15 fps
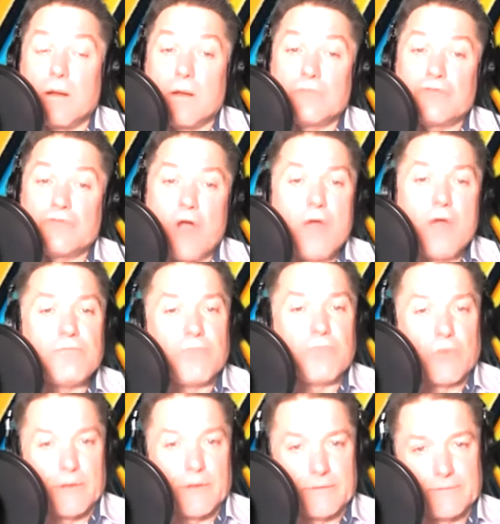John
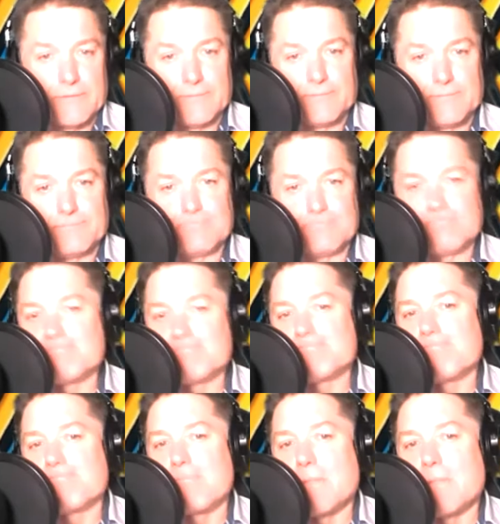Voight
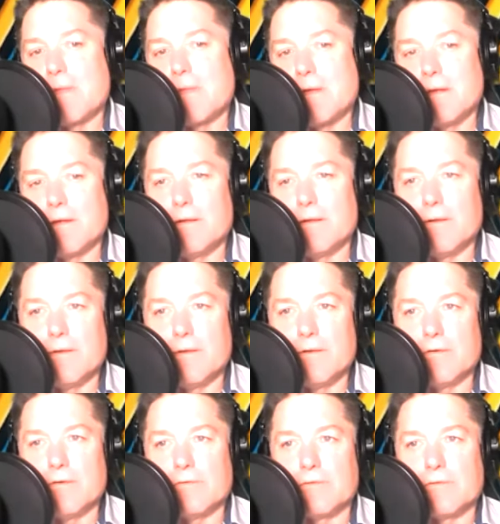
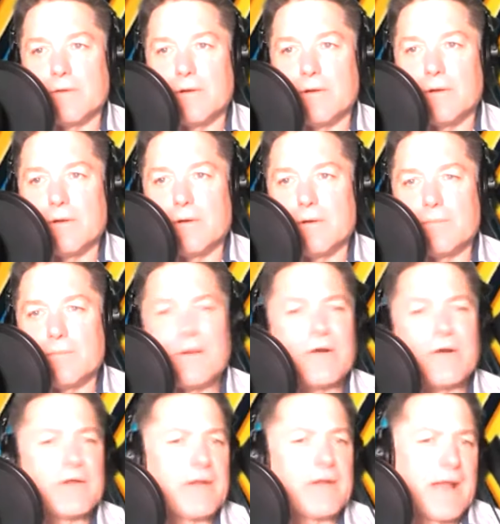is an
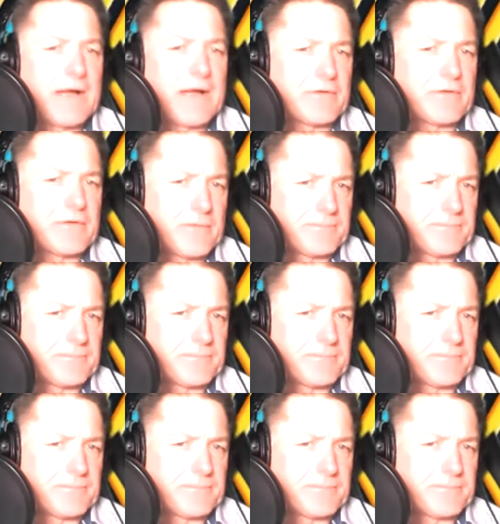American actor